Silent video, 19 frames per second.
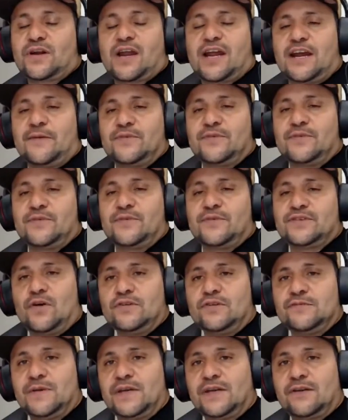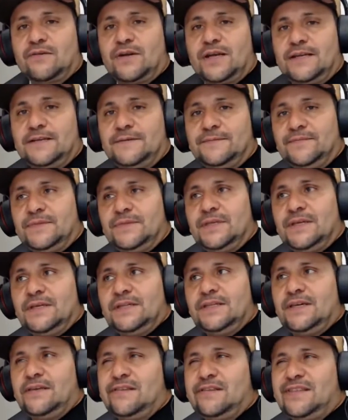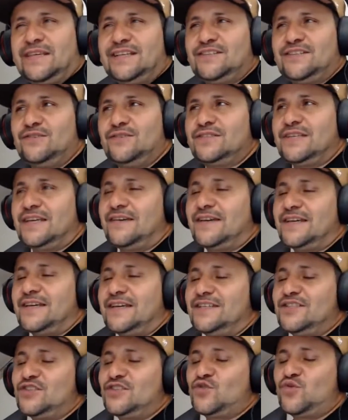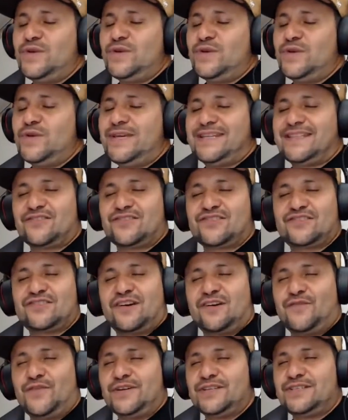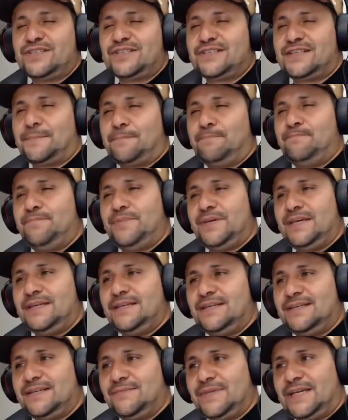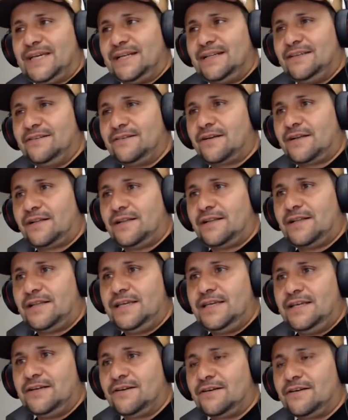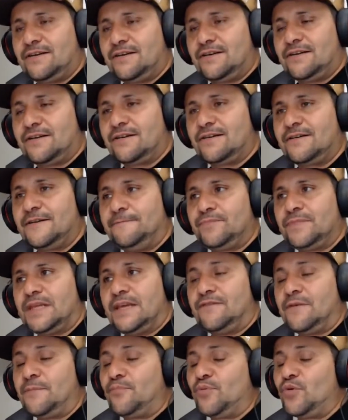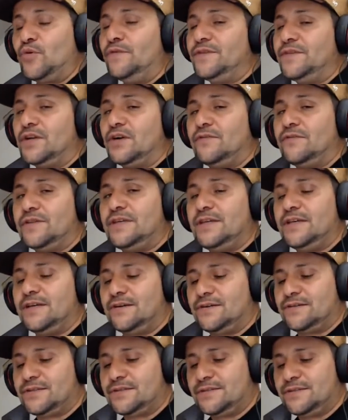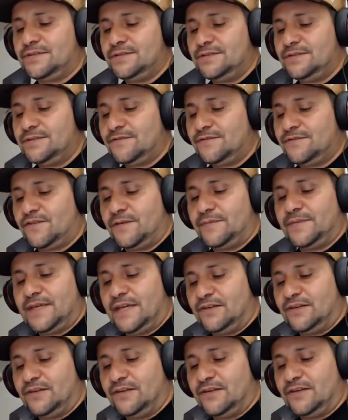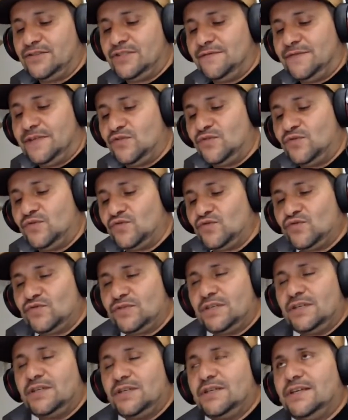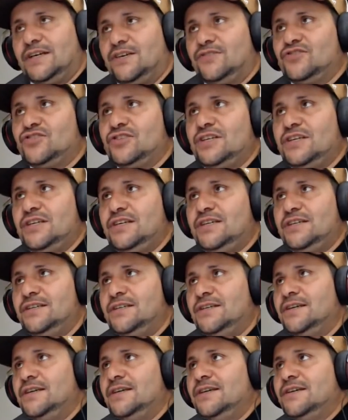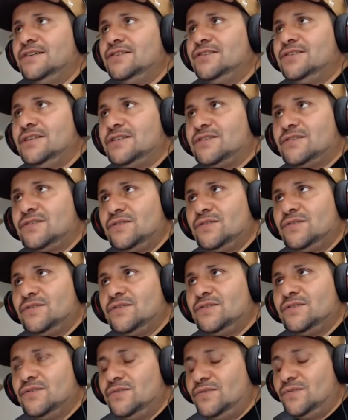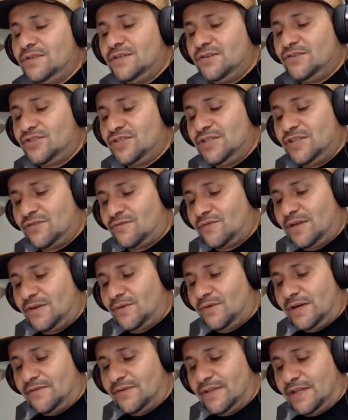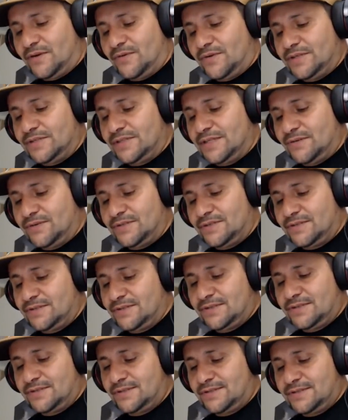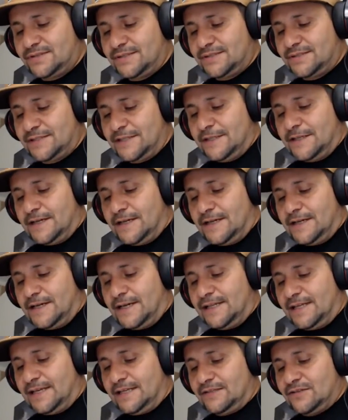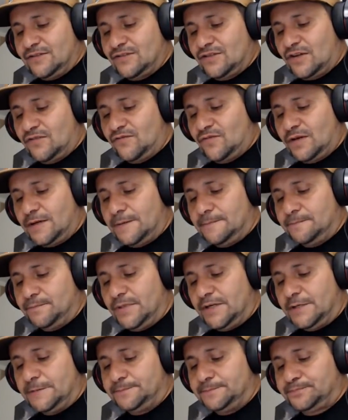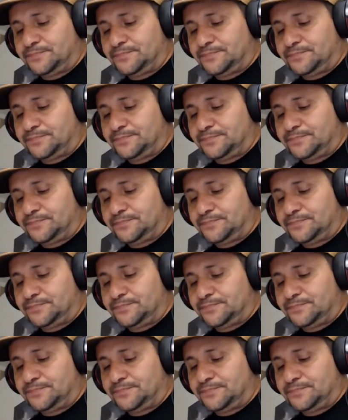cameras have always been great. The other thing too is they can tweak their software just a bit, make it a little cleaner. They've improved it over the years from the LG V2, the LG G2 or G3, whatever that was. That was I didn't like their software. But